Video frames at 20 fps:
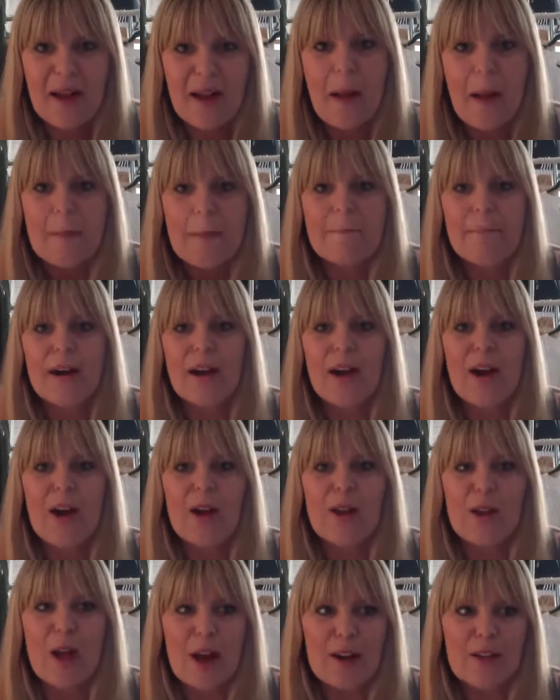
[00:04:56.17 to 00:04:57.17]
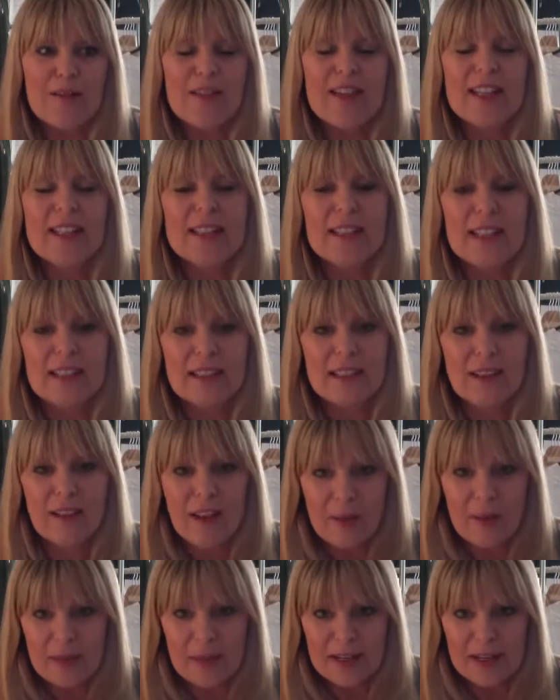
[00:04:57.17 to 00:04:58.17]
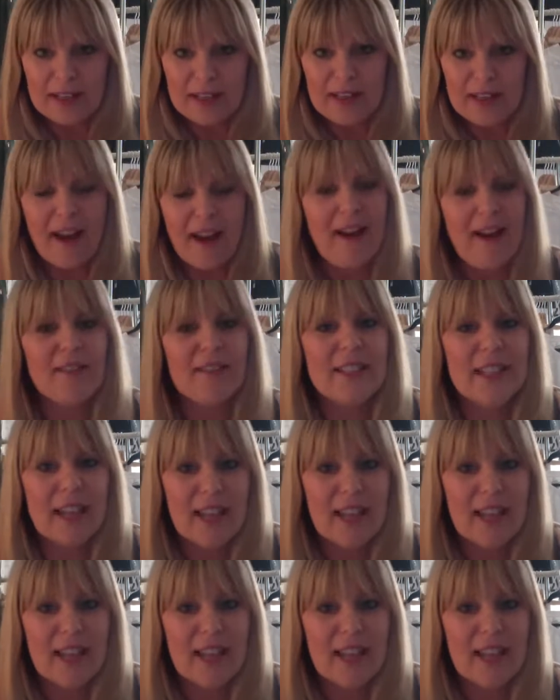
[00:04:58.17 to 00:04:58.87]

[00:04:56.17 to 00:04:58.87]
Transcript: but a lot of the estate sale companies have